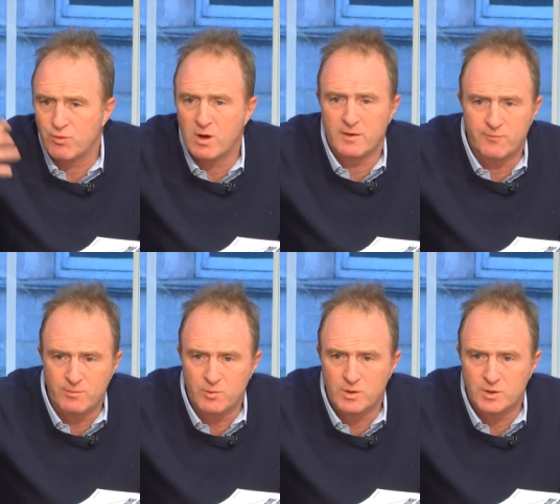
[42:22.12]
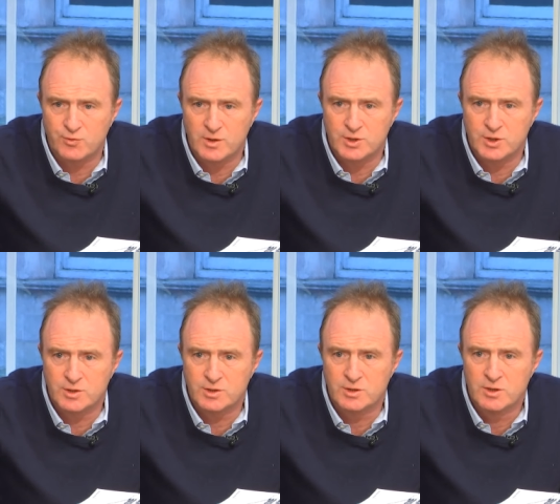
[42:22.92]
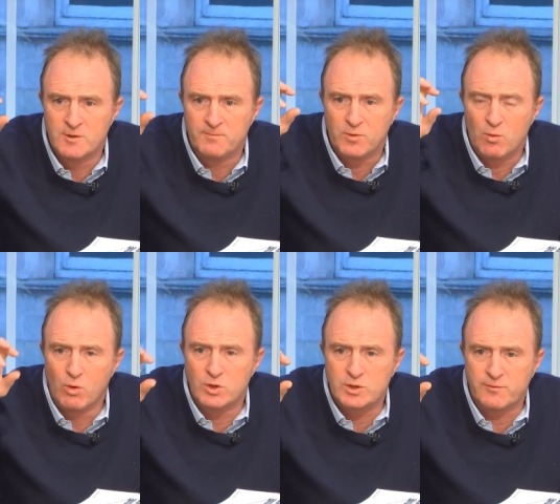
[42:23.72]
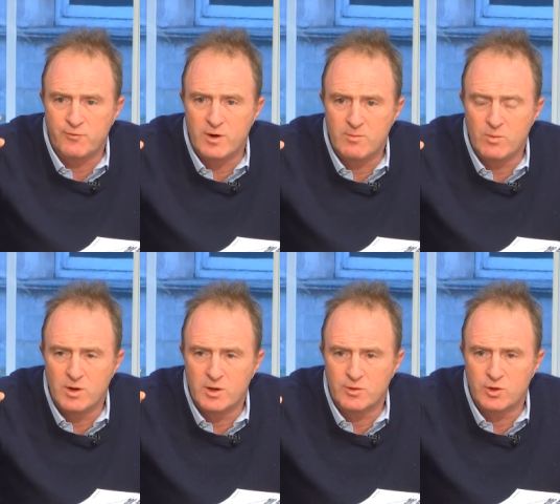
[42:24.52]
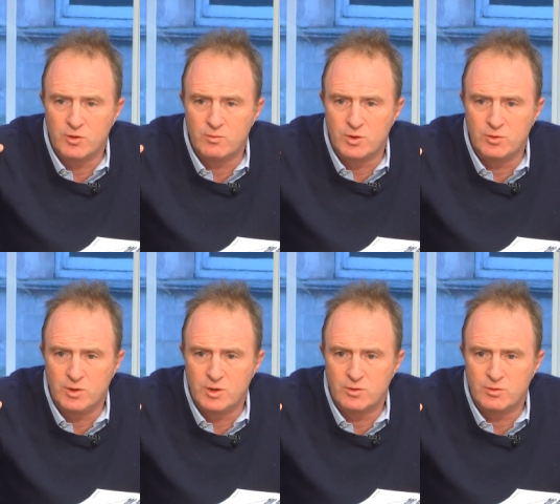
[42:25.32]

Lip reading: derived from the world's religions, what's the framework that you do